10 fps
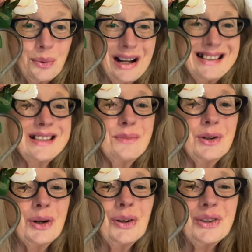ones I'm
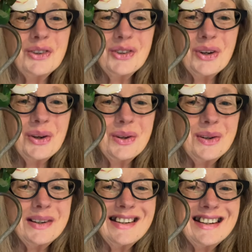going to show you
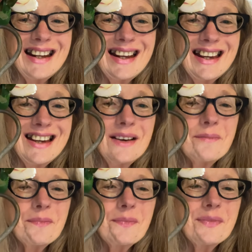today.
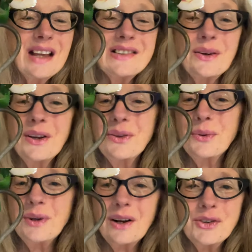So I
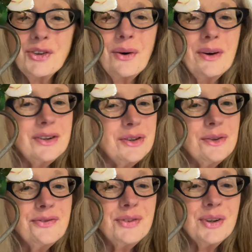thought I'll show it to
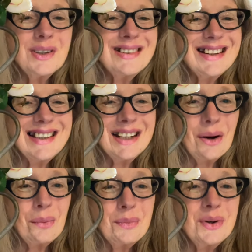you first and then
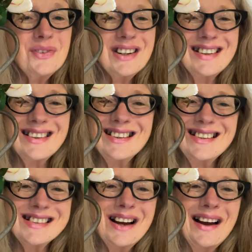I'll move it to the
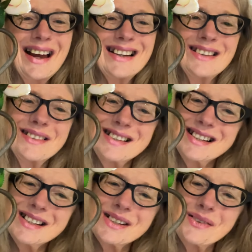side because
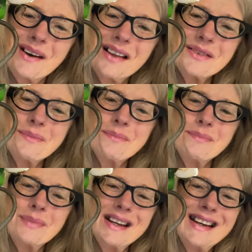it's rather
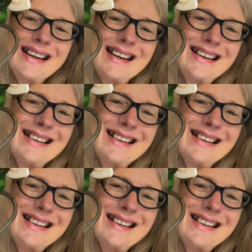big.